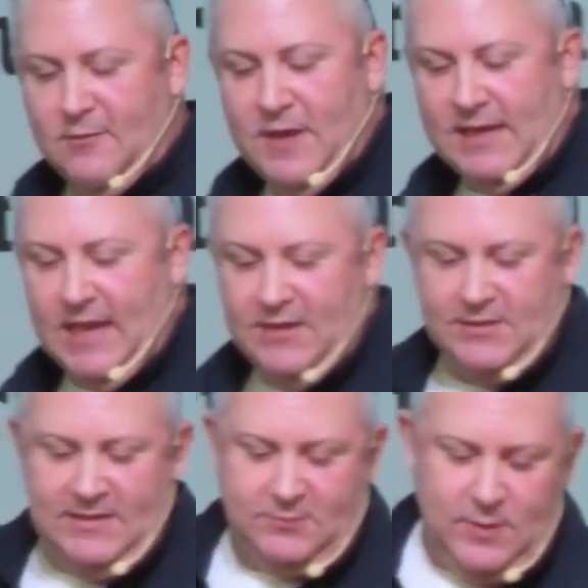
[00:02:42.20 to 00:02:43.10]
vacation
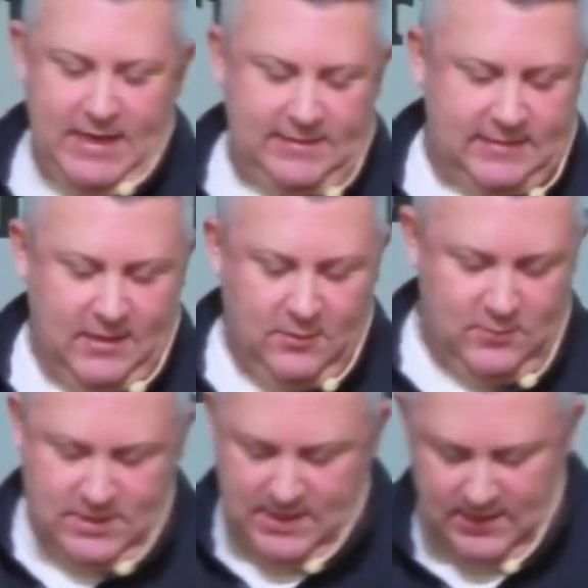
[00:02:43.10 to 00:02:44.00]
this week, so
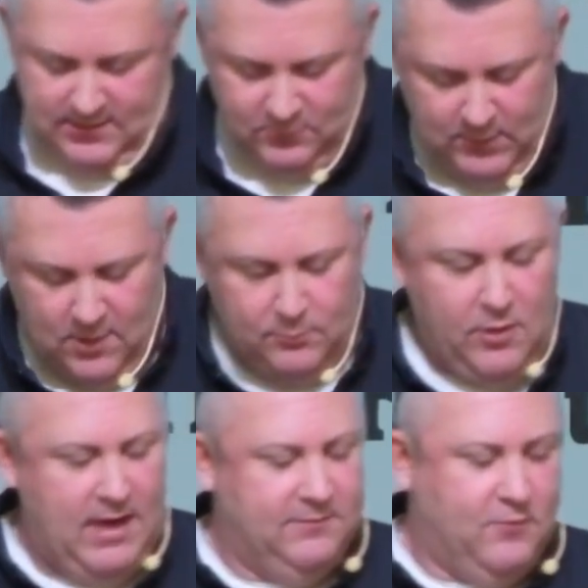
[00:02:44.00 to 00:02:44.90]
uh, we weren't
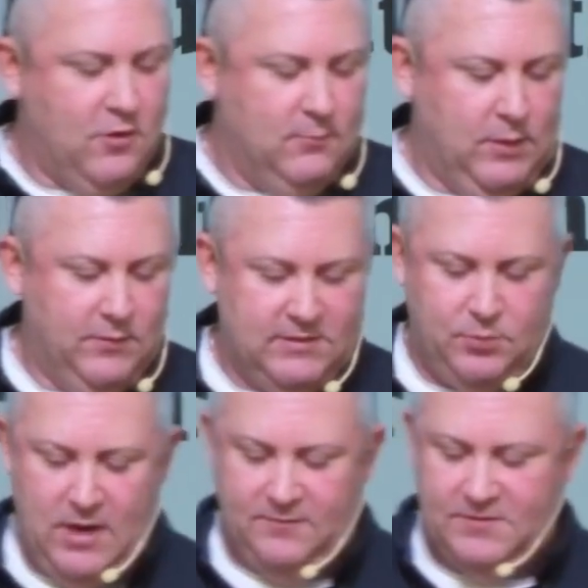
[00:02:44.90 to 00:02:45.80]
praying for him. We were just
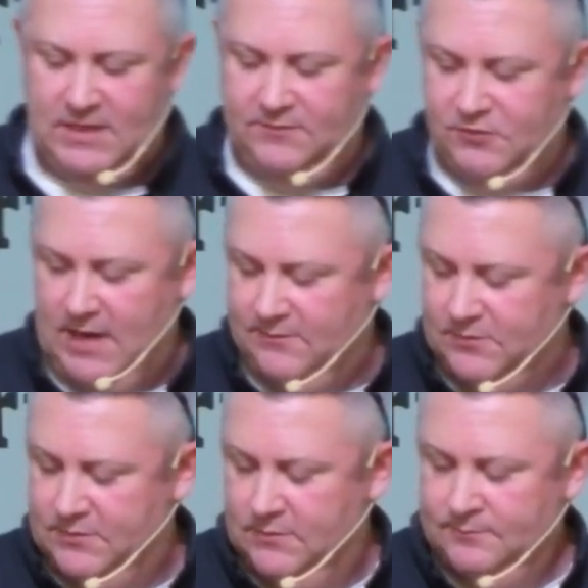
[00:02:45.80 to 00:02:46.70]
praying for safe
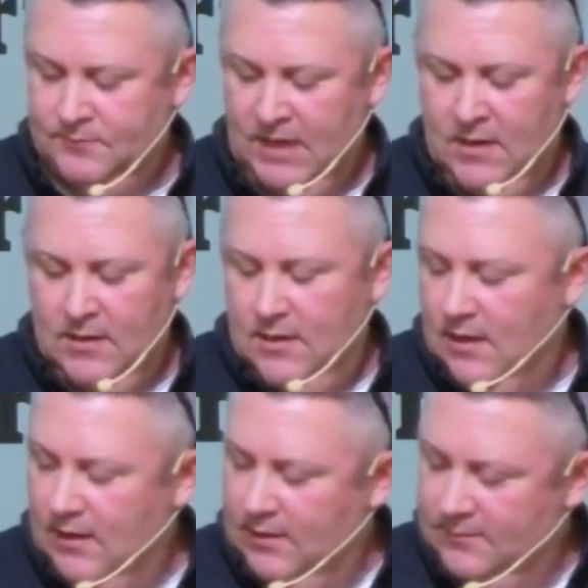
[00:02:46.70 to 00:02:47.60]
travels.
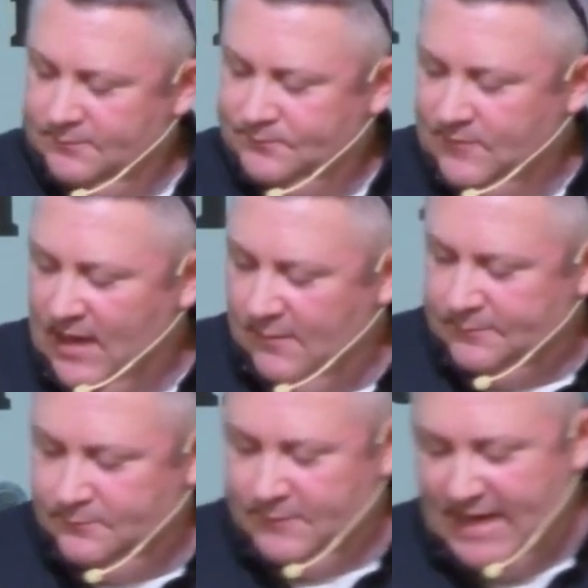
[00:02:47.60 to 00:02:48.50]
Um,
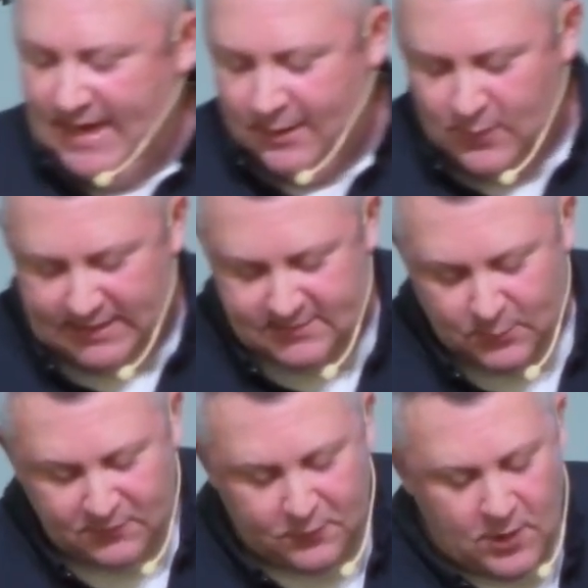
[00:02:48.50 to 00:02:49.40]
but anyway, so
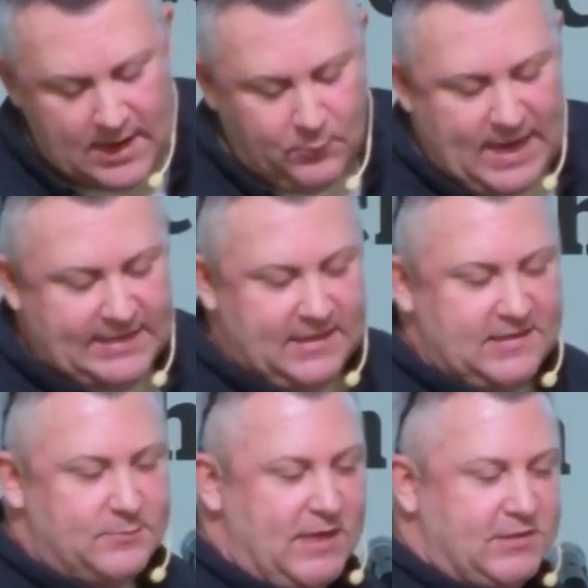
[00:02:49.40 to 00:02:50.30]
before I, when I did
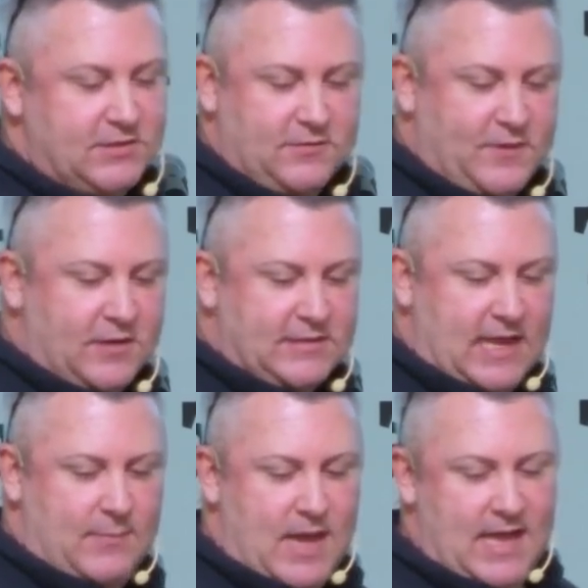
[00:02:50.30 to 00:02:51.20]
this message the first
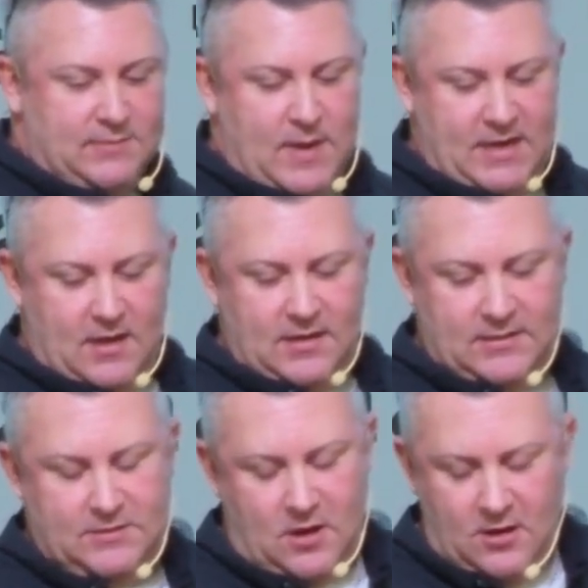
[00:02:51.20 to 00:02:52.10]
time, I asked my
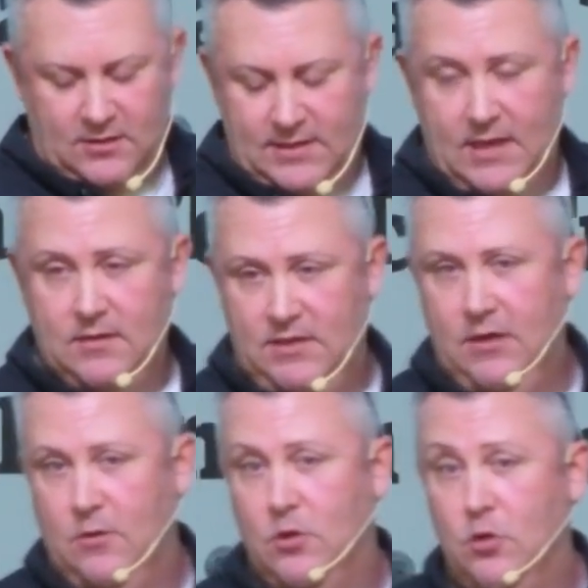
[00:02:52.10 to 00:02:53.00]
youngest Carlin that you
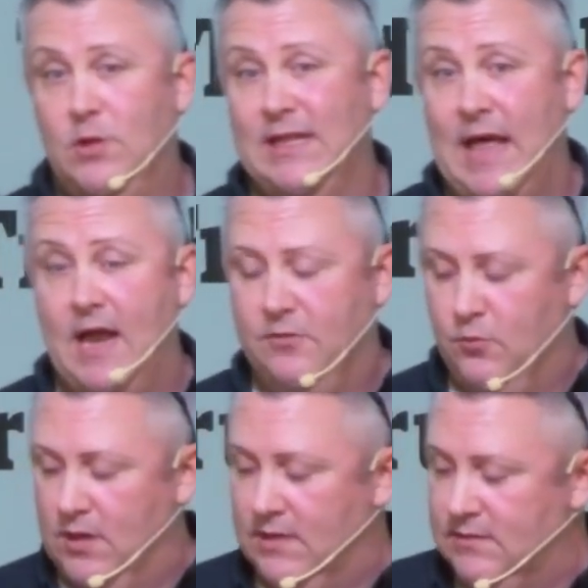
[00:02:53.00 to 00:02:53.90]
know who Goliath
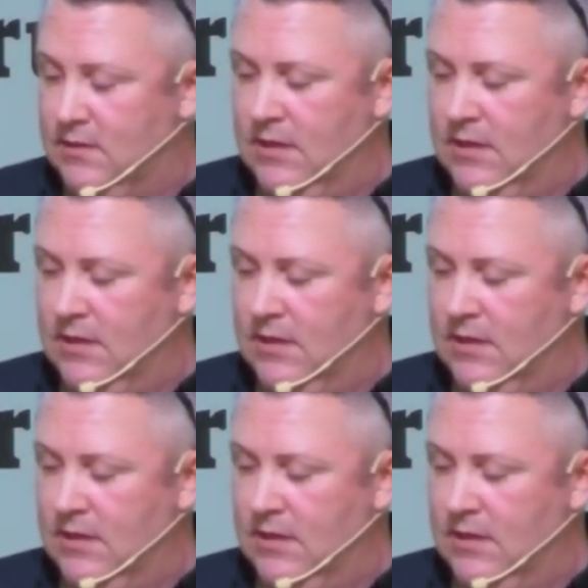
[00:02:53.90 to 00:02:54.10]
was,